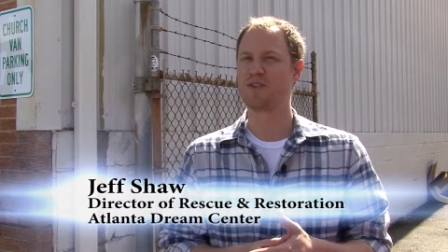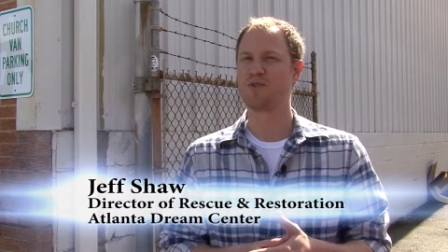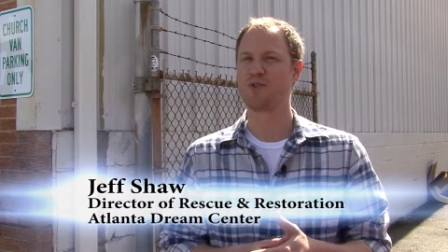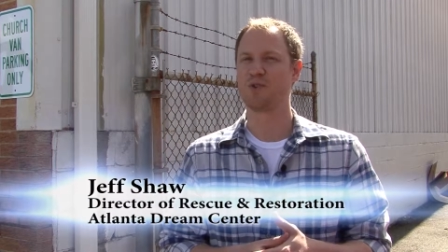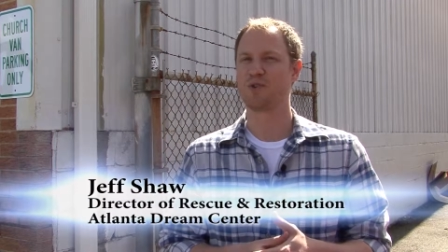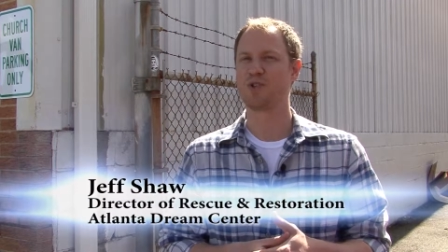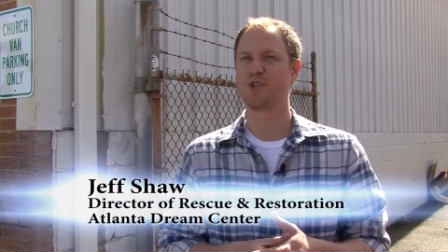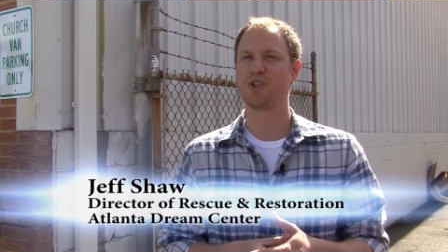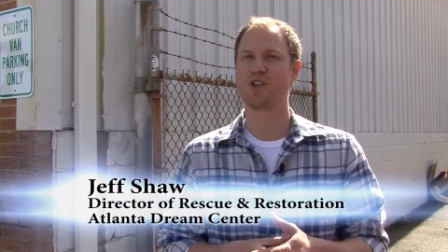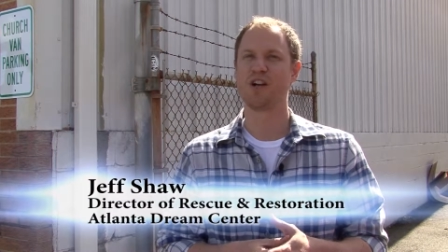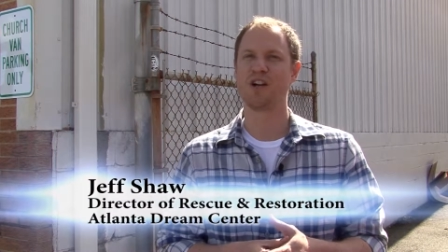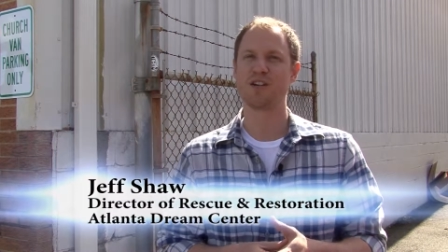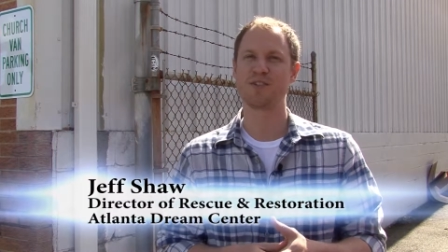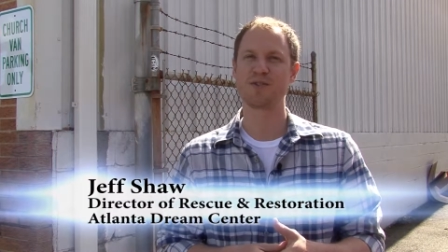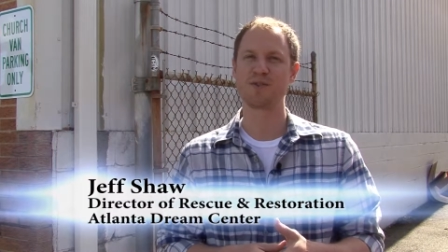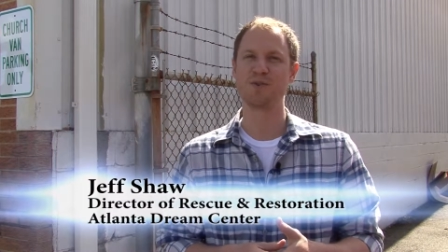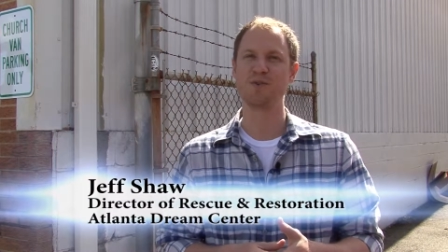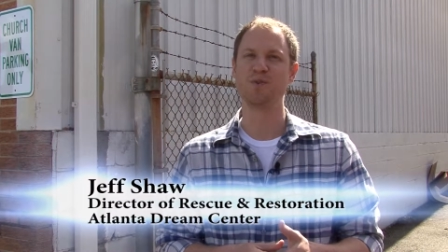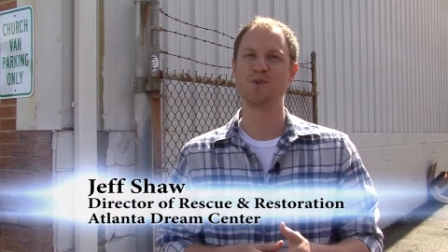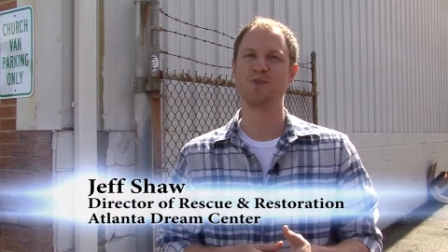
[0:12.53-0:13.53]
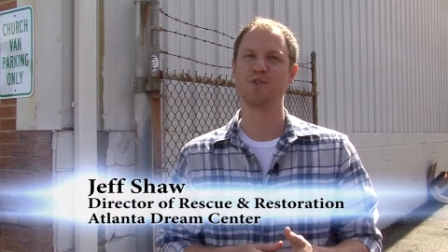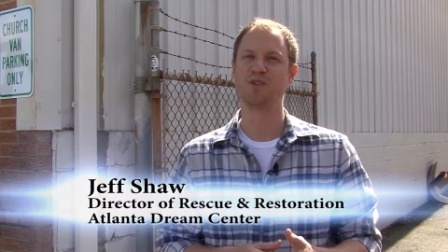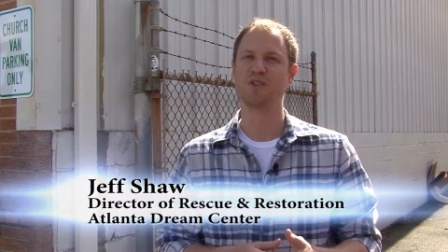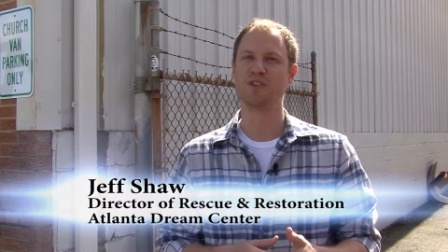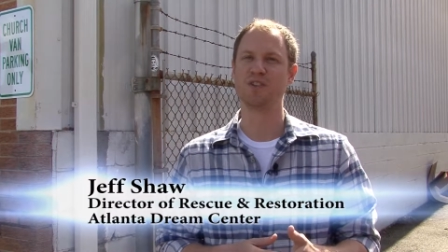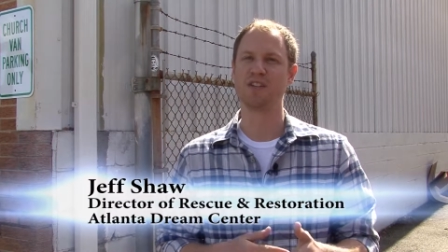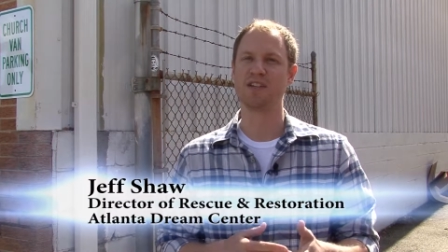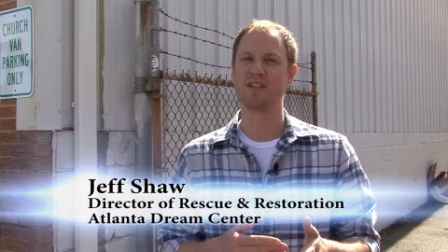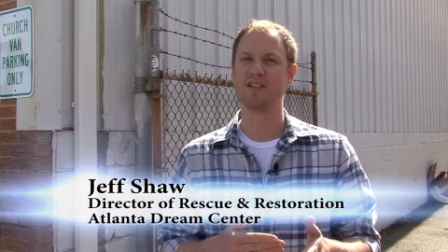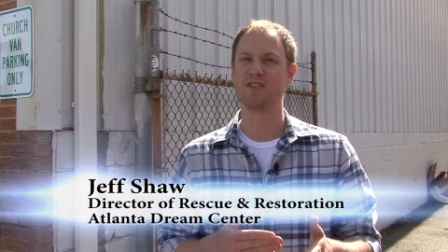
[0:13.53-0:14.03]
of Georgia Law
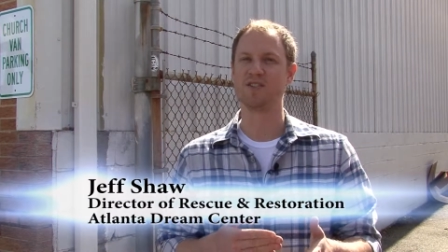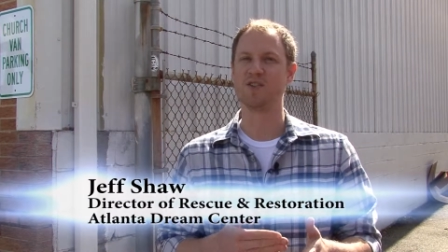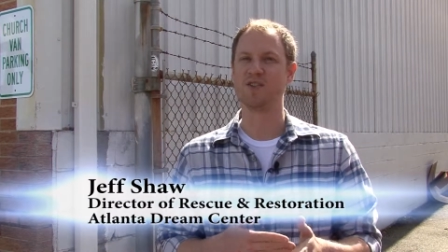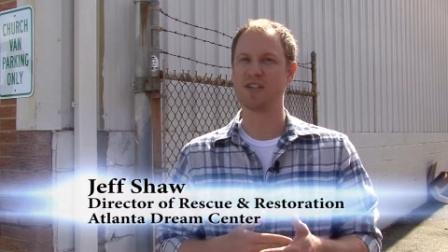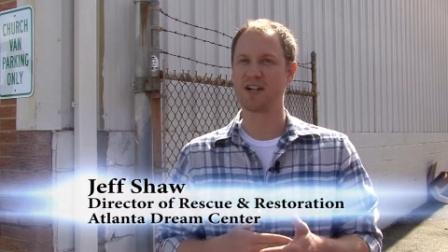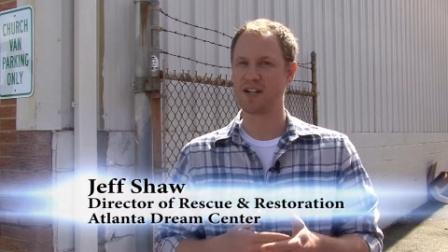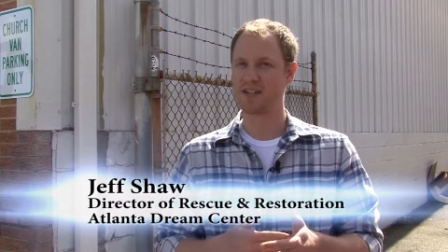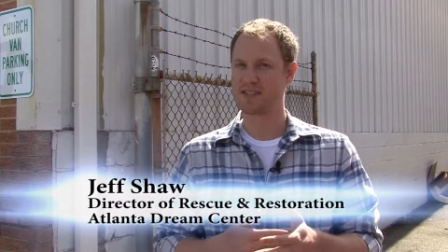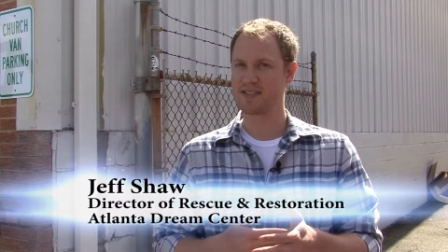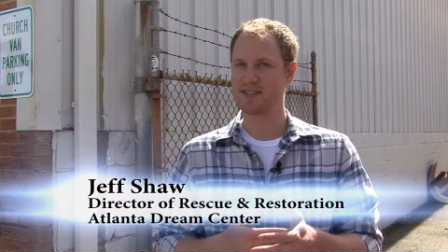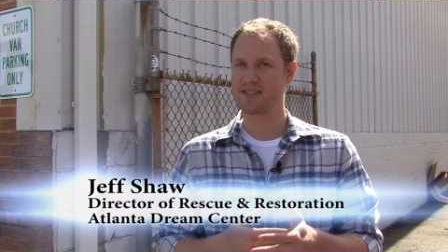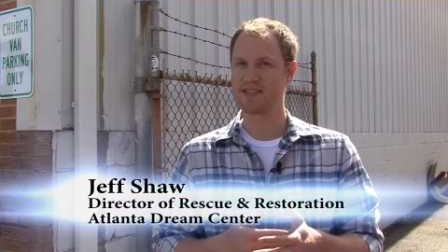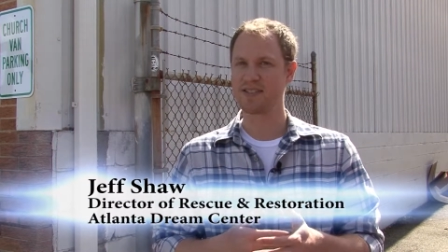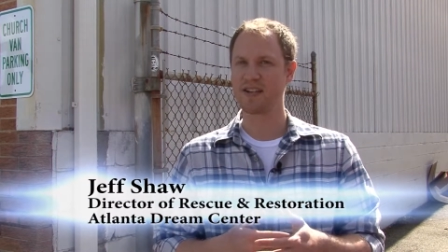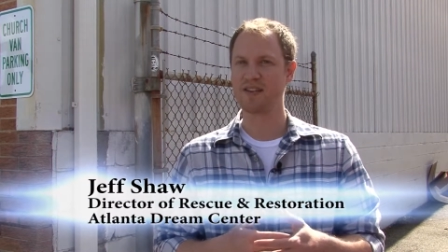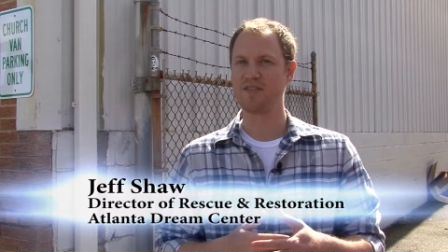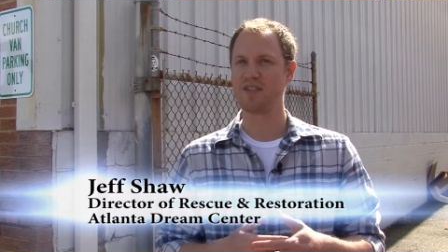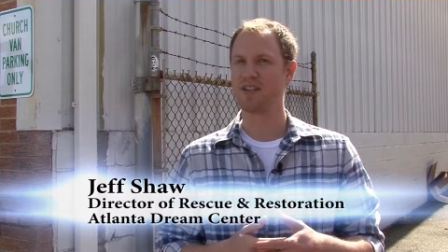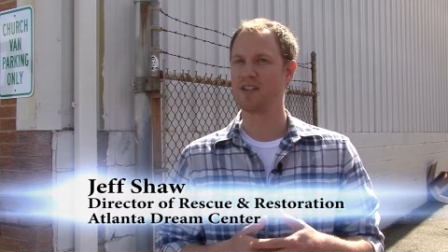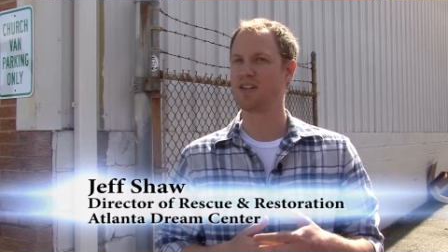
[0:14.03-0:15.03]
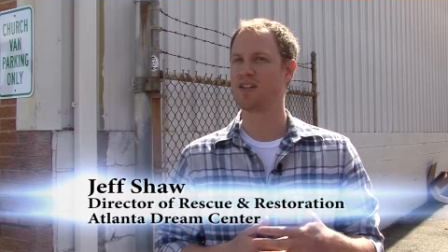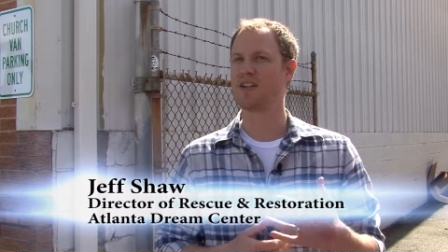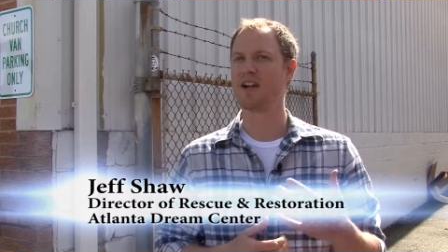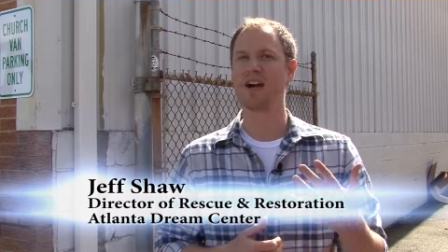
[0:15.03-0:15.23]
School in 2007,